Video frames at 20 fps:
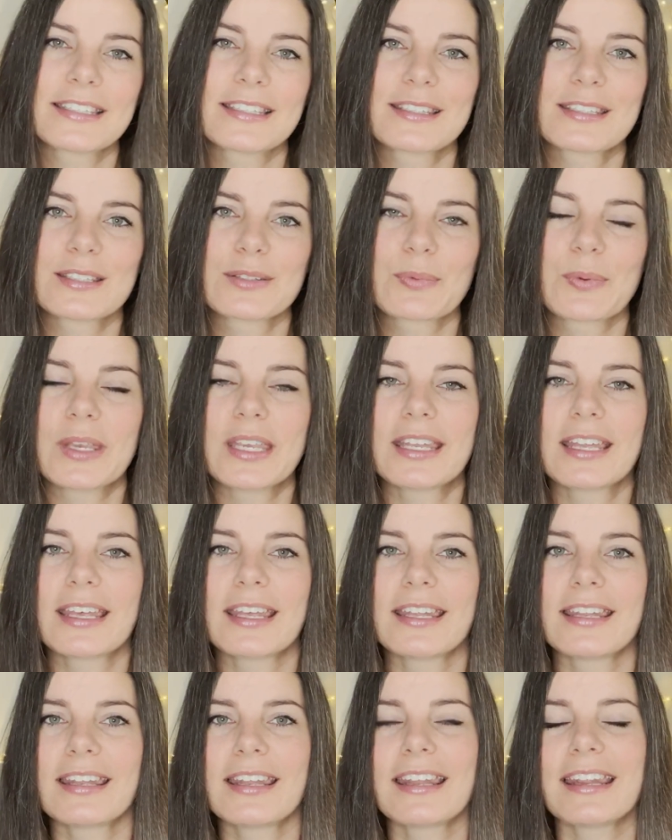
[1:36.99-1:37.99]
in
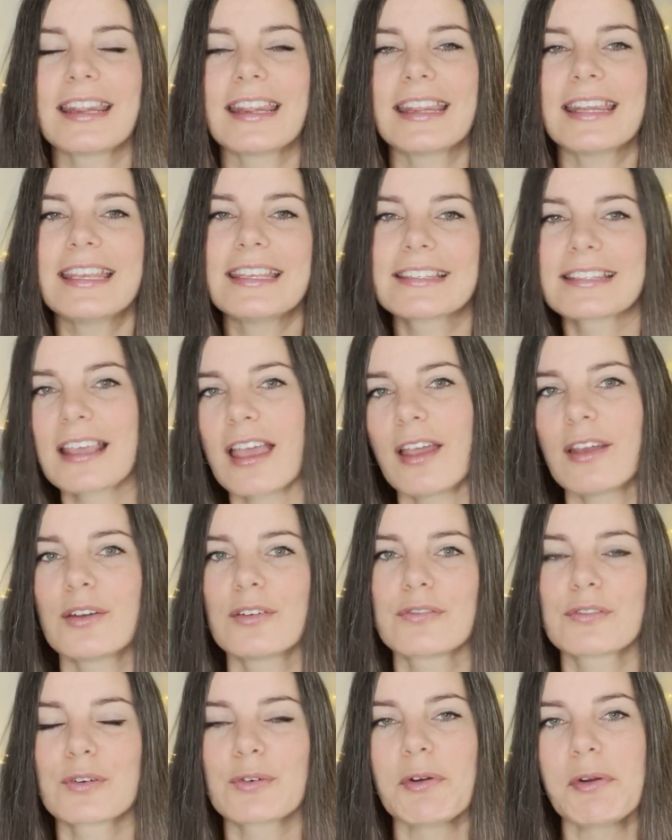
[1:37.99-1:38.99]
Sweden, these kind
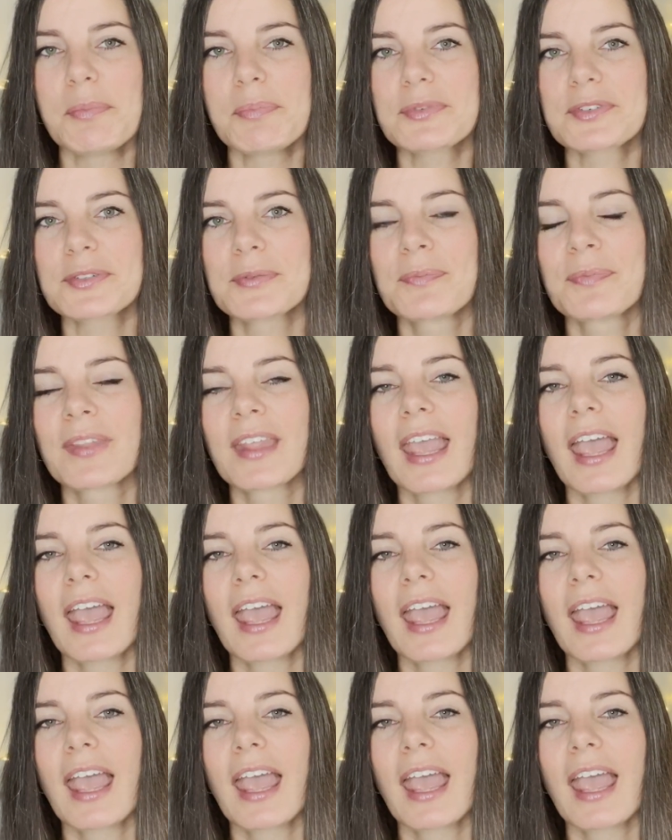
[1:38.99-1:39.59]
of groups.